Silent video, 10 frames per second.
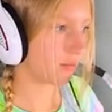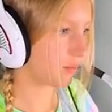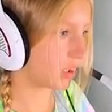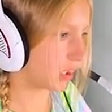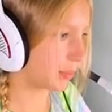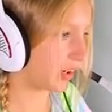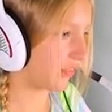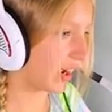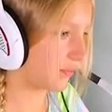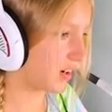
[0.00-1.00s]
We got a pretty
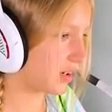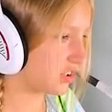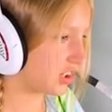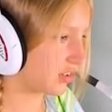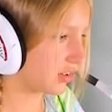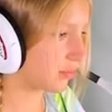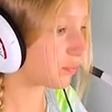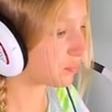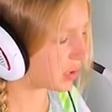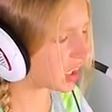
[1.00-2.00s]
fine, fine chair
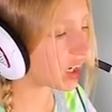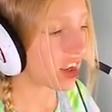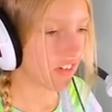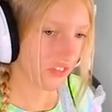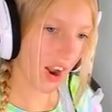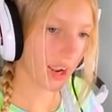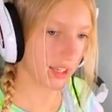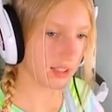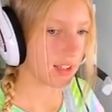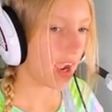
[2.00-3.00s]
pretty
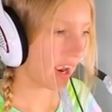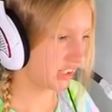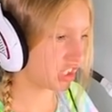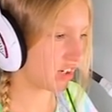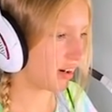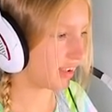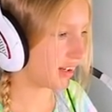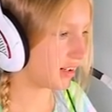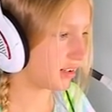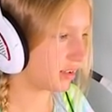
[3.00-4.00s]
fine high chair right there.